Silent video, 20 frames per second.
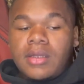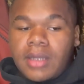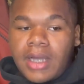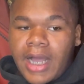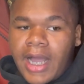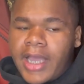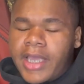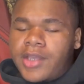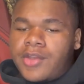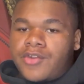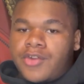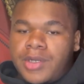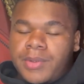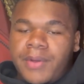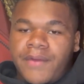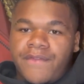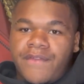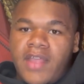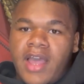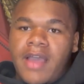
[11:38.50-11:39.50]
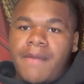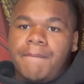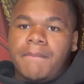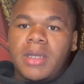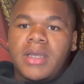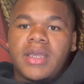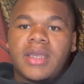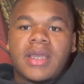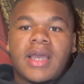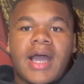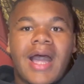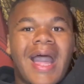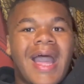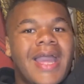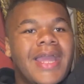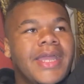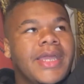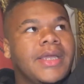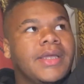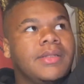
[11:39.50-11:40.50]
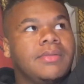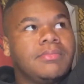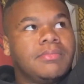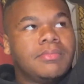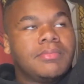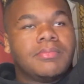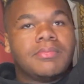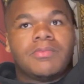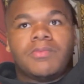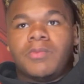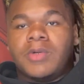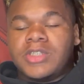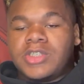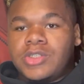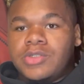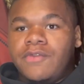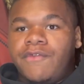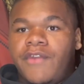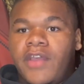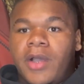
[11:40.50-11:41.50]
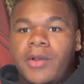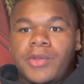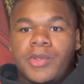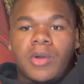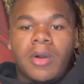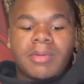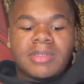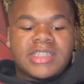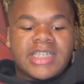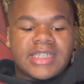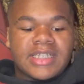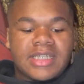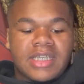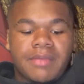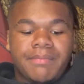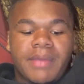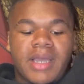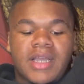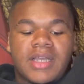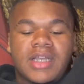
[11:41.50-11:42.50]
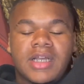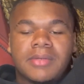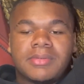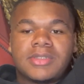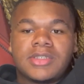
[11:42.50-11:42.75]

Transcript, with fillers: I agree with that, but I, once you fail, you always have to get back up.